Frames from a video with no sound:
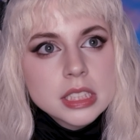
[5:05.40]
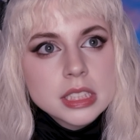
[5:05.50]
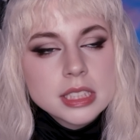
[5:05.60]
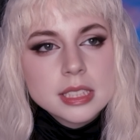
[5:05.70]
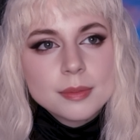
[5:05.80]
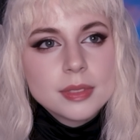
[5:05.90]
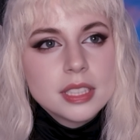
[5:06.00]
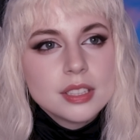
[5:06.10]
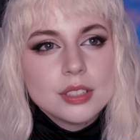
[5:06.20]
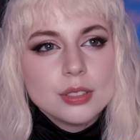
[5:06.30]

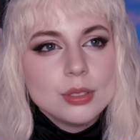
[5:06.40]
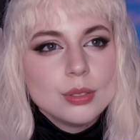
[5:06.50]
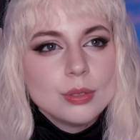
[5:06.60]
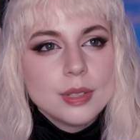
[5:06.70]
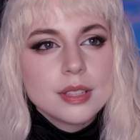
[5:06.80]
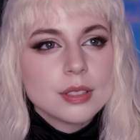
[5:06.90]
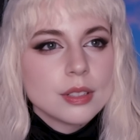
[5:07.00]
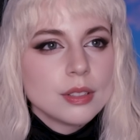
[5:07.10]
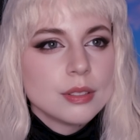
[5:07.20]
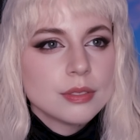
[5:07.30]
Something to do with
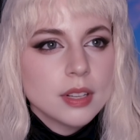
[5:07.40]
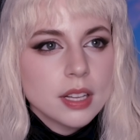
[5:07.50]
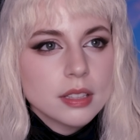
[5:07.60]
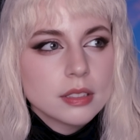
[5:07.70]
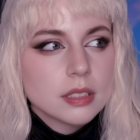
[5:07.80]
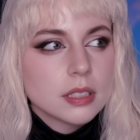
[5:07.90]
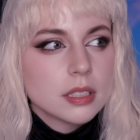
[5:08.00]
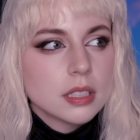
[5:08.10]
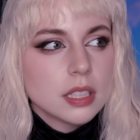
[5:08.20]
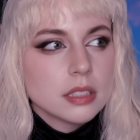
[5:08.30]
her
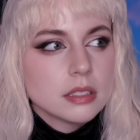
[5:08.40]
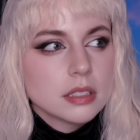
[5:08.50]
father